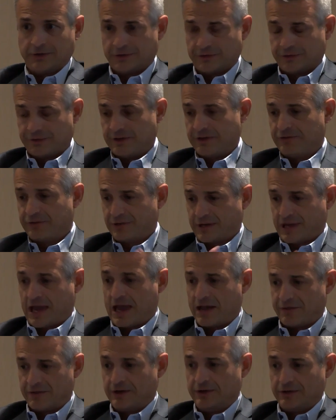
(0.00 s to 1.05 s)
There's different
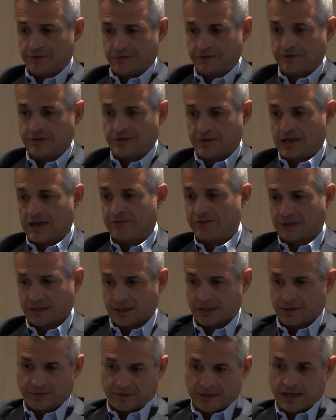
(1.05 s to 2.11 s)
avenues to
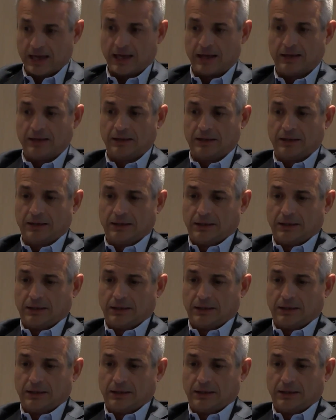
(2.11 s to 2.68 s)
navigate that.